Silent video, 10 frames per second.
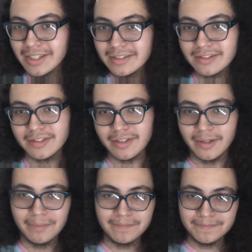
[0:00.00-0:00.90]
Seriously
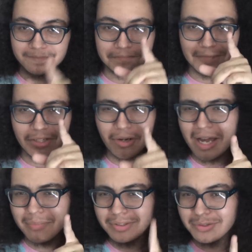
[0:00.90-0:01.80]
though, it'll
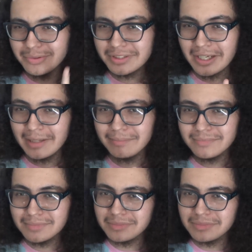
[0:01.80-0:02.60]
happen in due time.